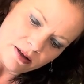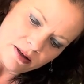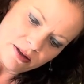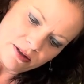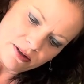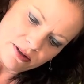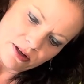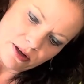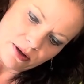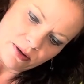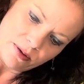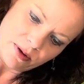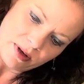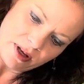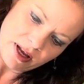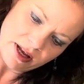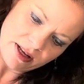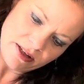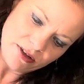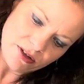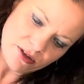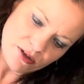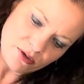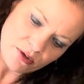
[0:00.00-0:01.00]
So
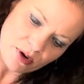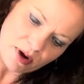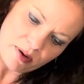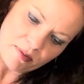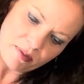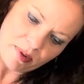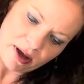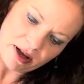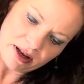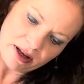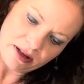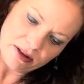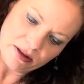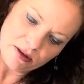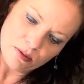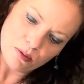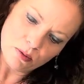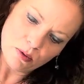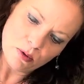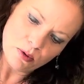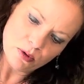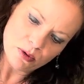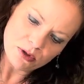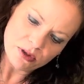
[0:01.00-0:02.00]
again, straight back in the
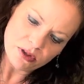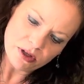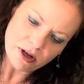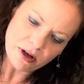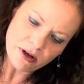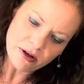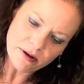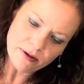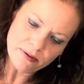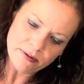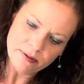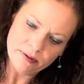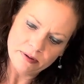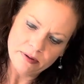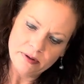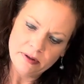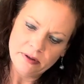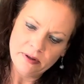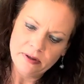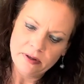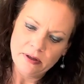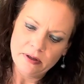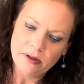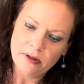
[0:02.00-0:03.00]
water.
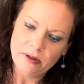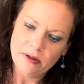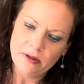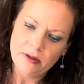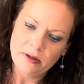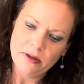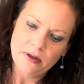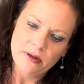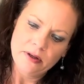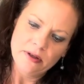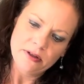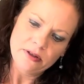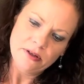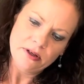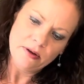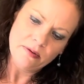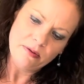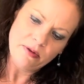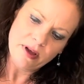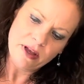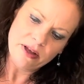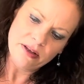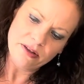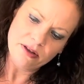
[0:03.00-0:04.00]
So
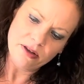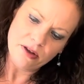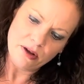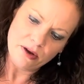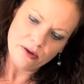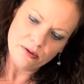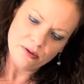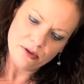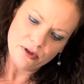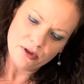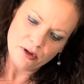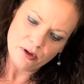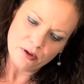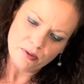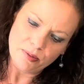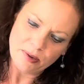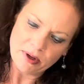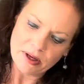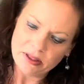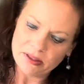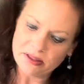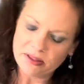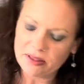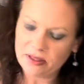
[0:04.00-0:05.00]
there's those two
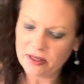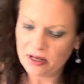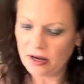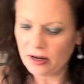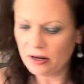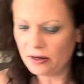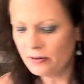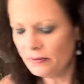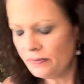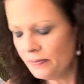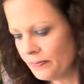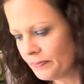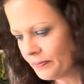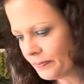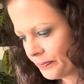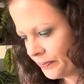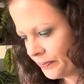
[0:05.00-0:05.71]
bits done.